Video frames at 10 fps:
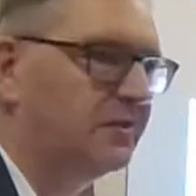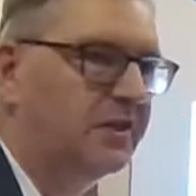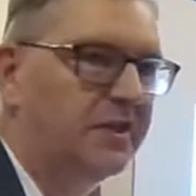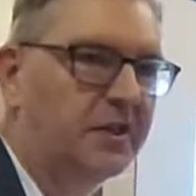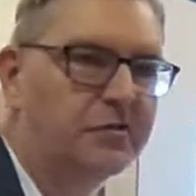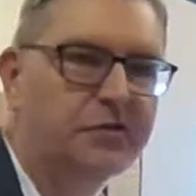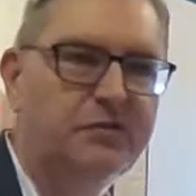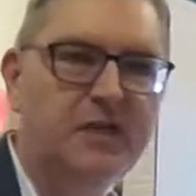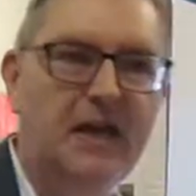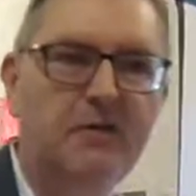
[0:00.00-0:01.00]
Did they go due
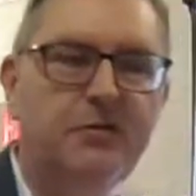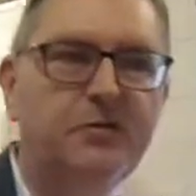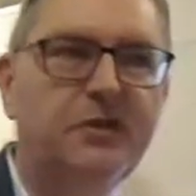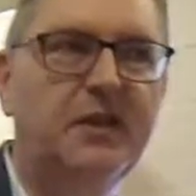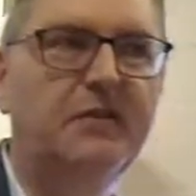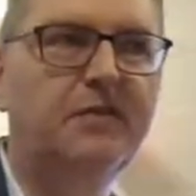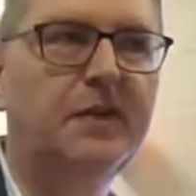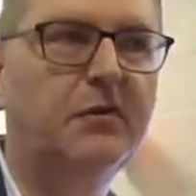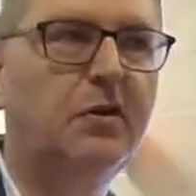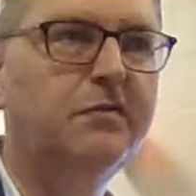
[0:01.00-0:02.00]
south, or did they
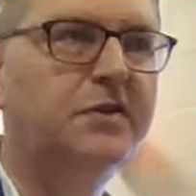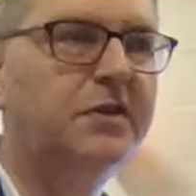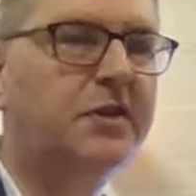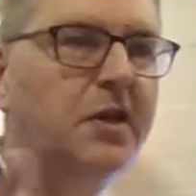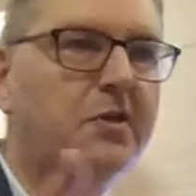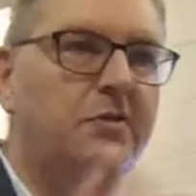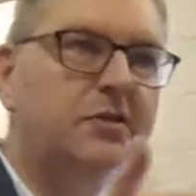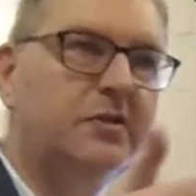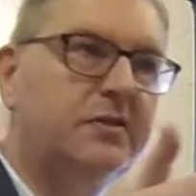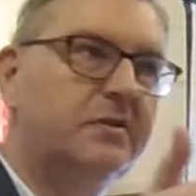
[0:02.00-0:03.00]
veer off to the
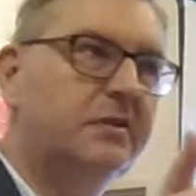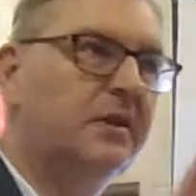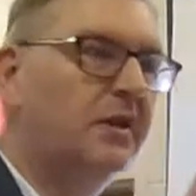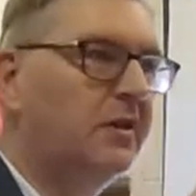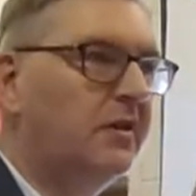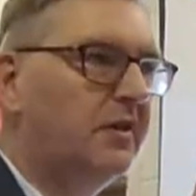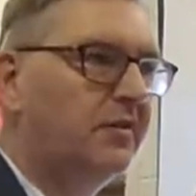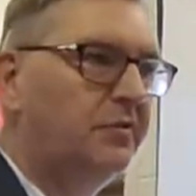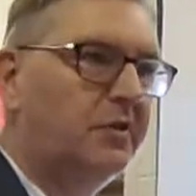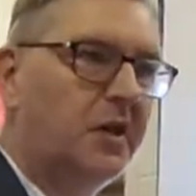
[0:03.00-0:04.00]
coast
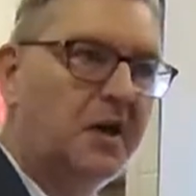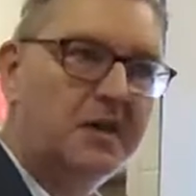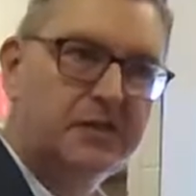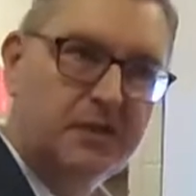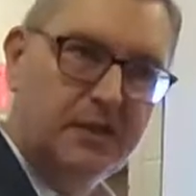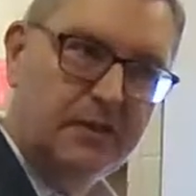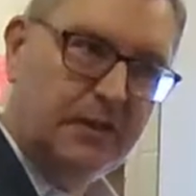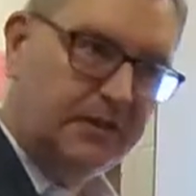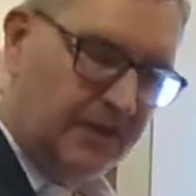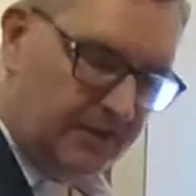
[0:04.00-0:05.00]
through Gaza
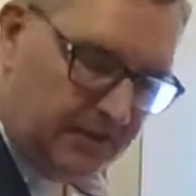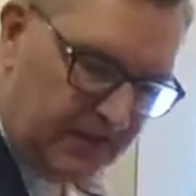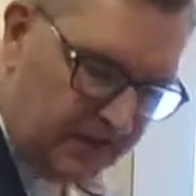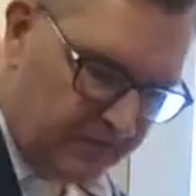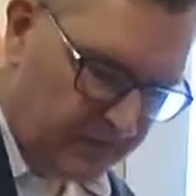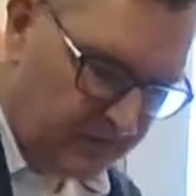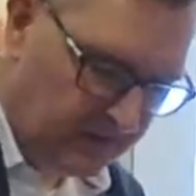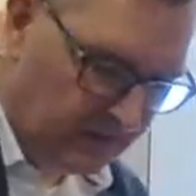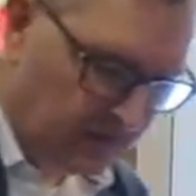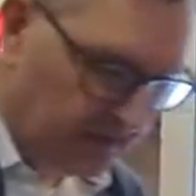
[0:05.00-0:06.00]
and then down
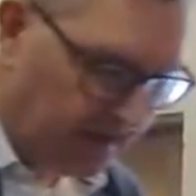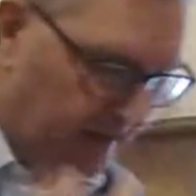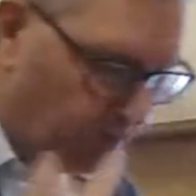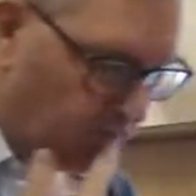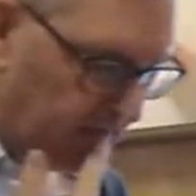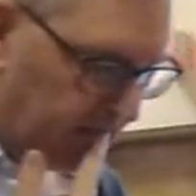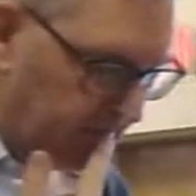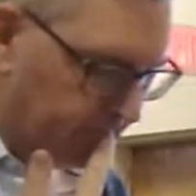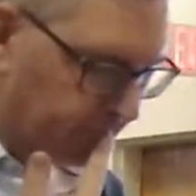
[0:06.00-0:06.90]
that way?